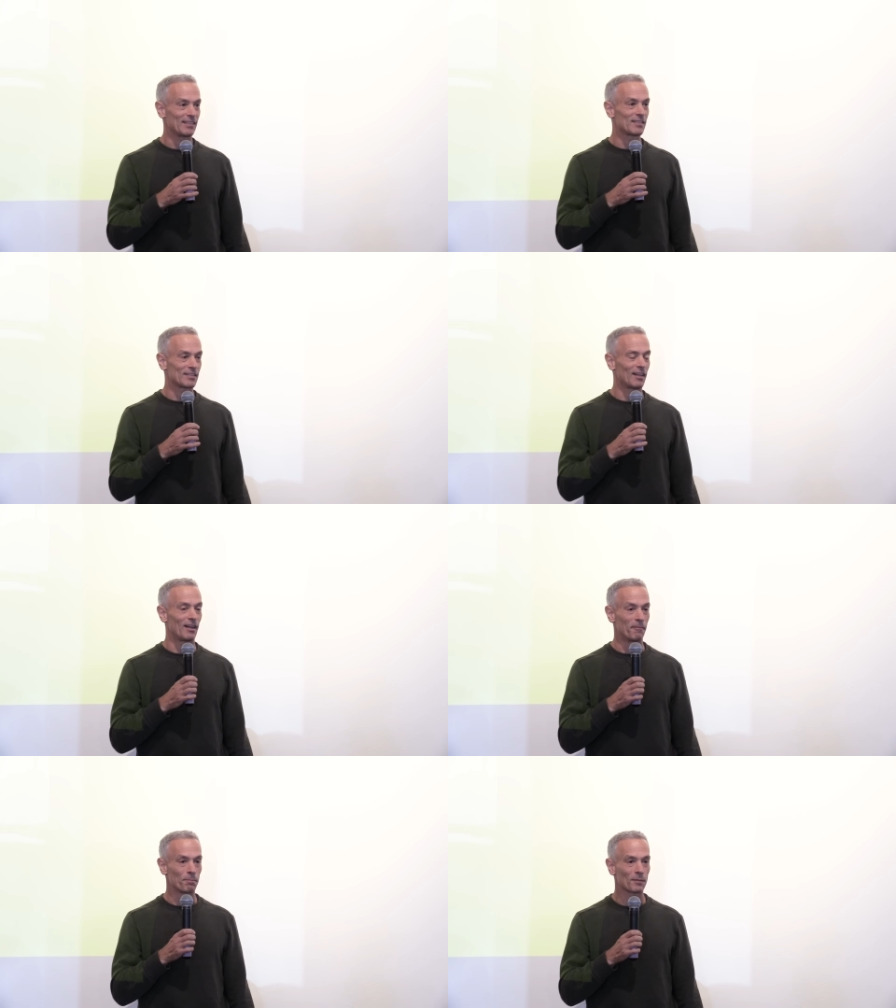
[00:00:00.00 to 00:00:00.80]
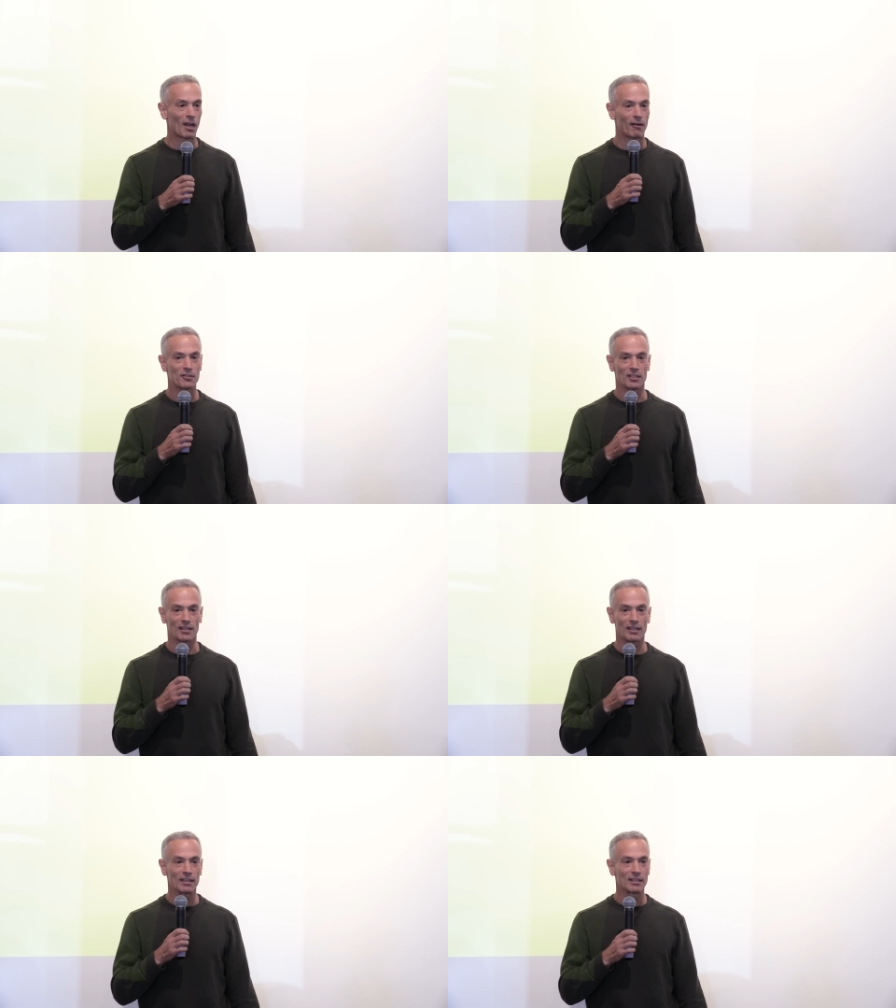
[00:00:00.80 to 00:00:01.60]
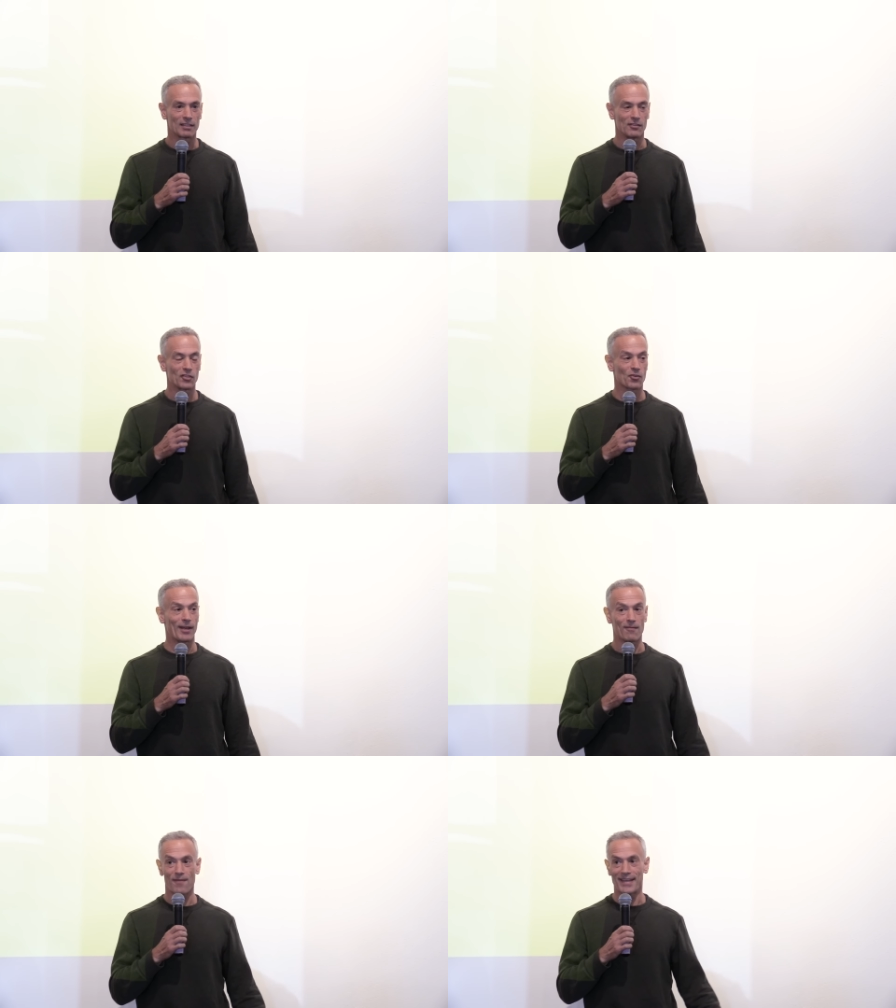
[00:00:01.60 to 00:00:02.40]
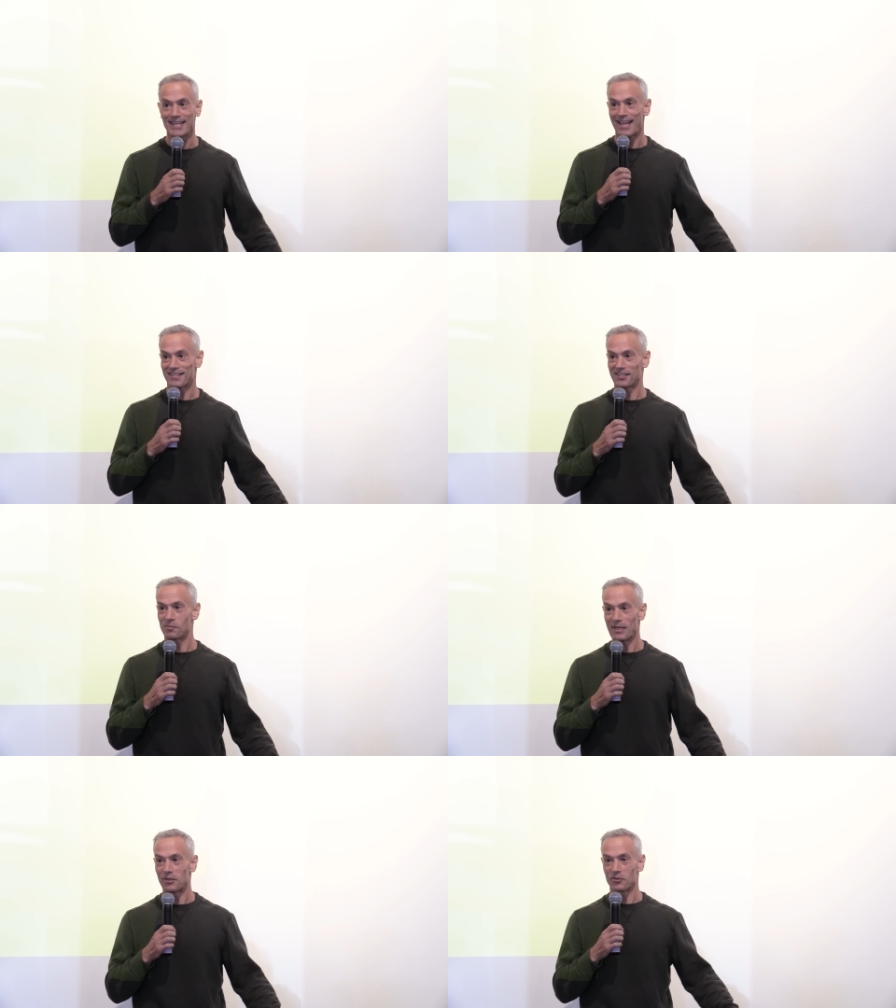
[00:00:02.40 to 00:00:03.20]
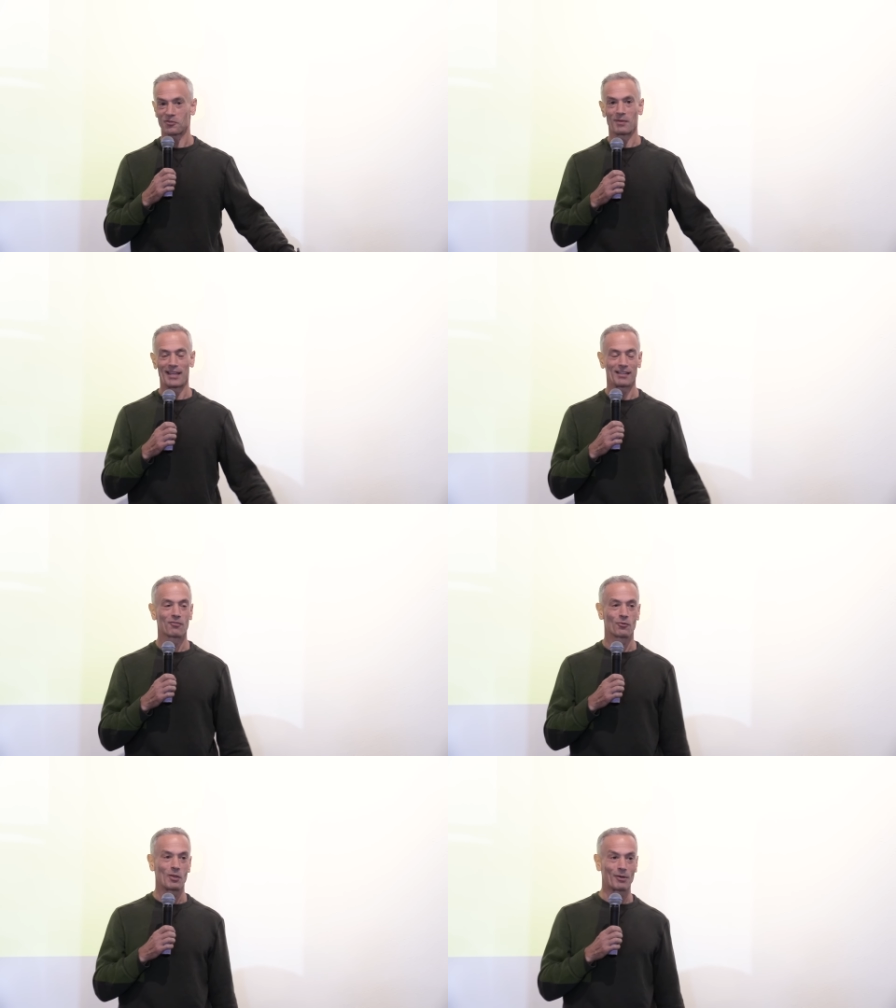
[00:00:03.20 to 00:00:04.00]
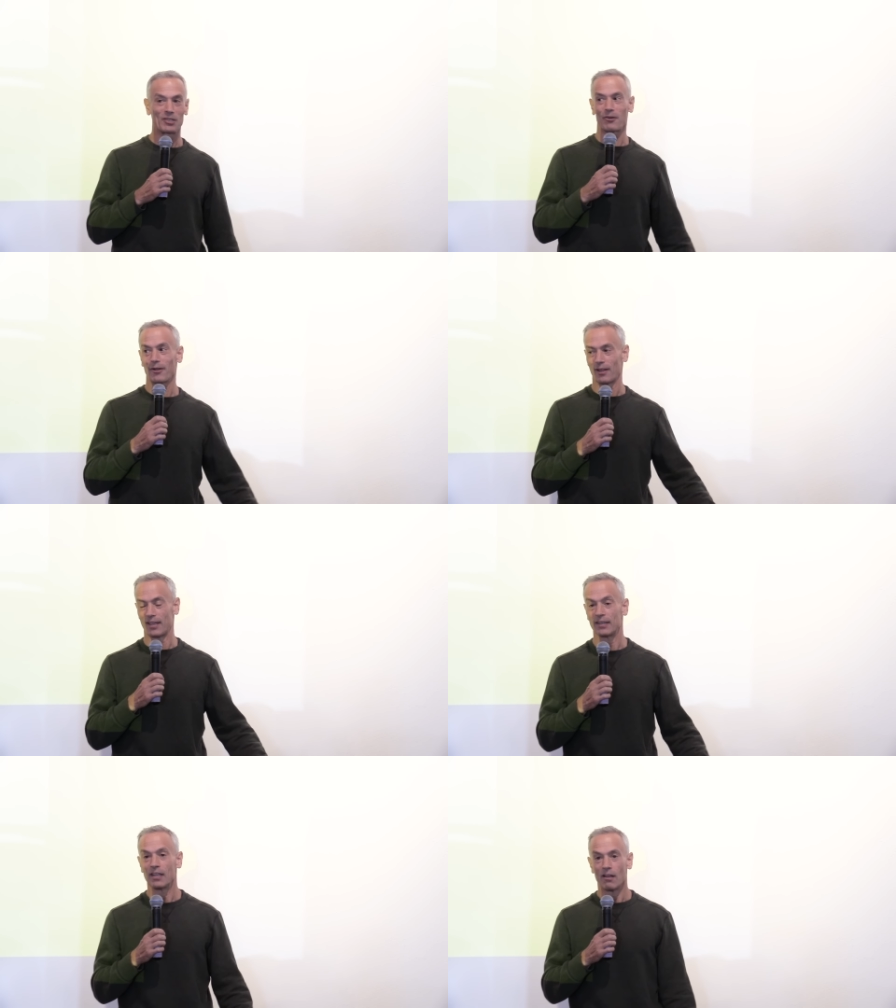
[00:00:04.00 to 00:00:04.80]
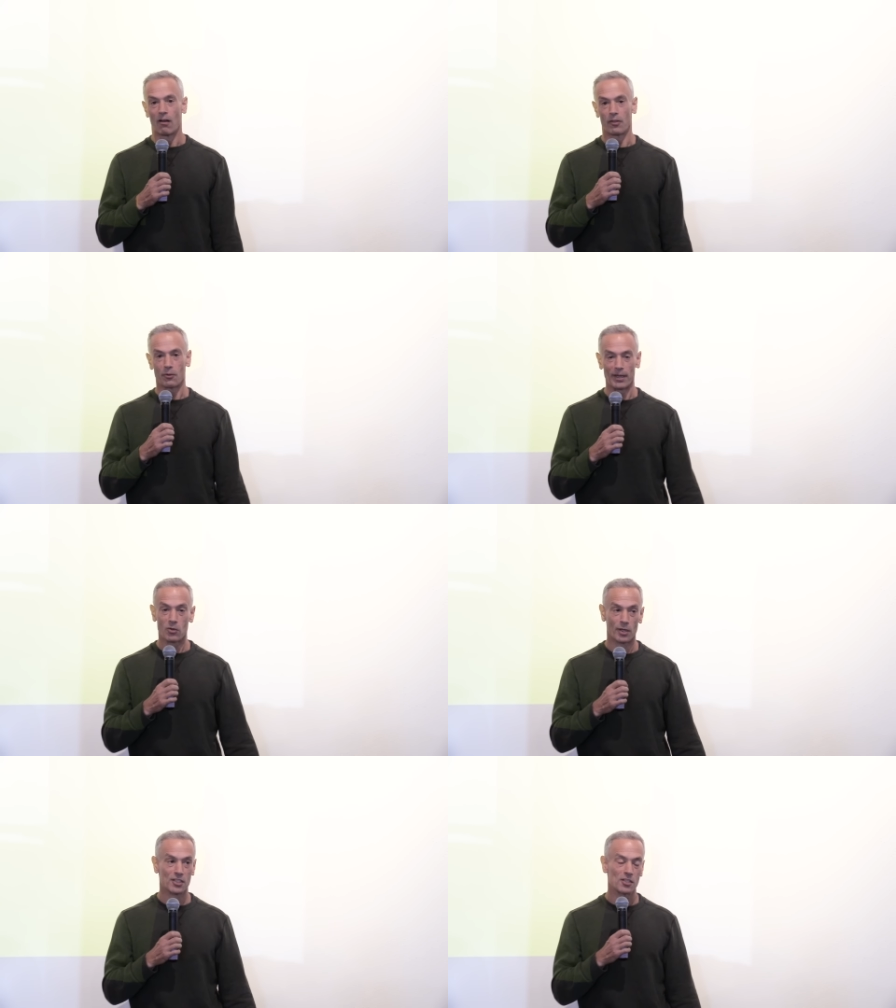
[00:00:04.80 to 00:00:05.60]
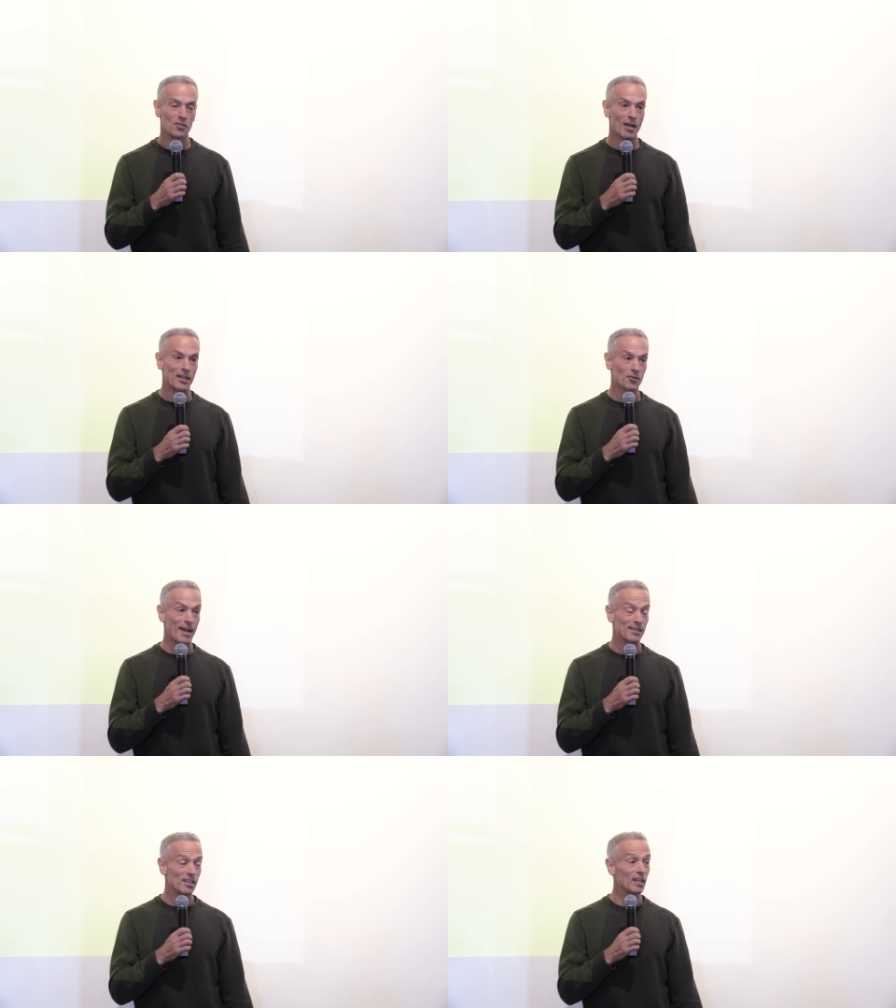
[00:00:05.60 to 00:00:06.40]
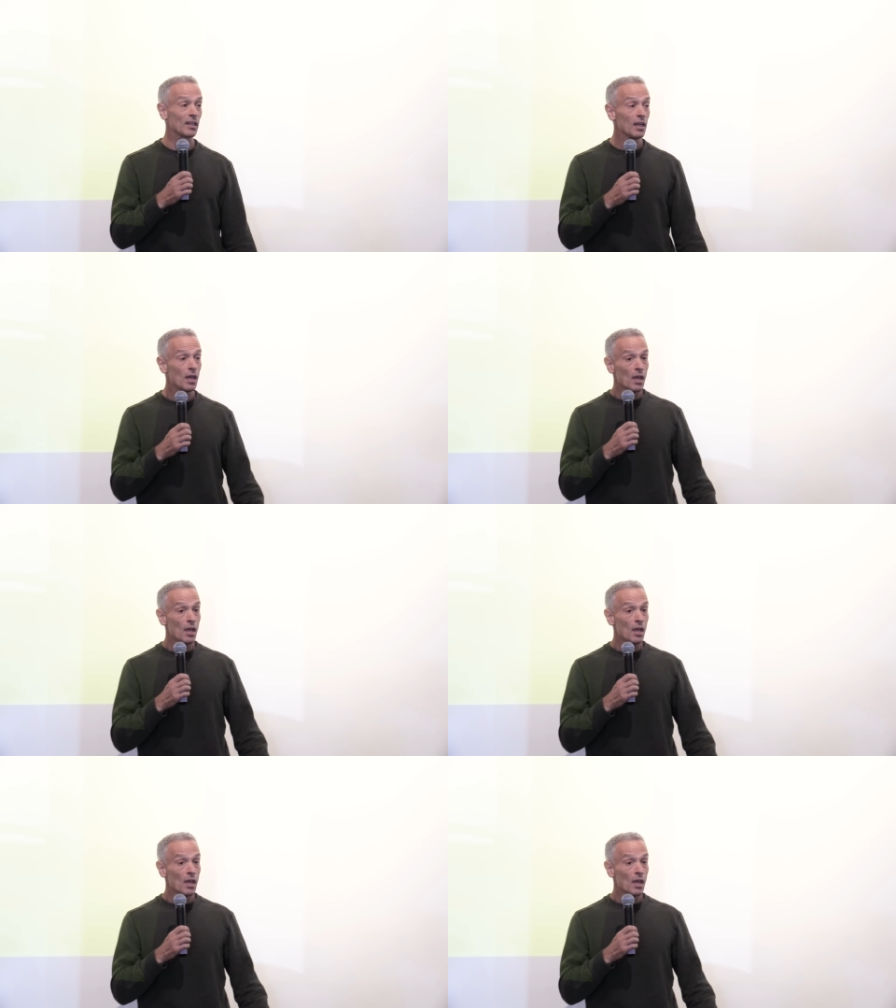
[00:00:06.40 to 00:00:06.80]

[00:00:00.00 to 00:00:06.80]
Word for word: It's hard to constrain fantastic speakers from getting through their material and all the great questions you guys are asking.